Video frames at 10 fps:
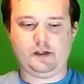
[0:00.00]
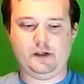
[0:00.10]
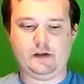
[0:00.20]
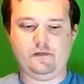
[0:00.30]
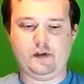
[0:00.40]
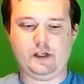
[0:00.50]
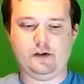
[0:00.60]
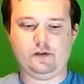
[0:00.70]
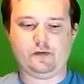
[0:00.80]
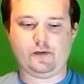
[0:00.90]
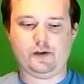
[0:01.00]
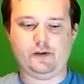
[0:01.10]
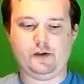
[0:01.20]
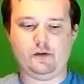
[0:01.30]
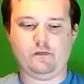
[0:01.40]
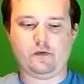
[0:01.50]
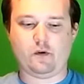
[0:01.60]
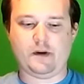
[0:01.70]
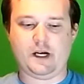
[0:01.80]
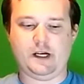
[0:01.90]
did videos for YouTube for
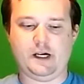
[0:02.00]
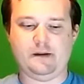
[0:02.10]
my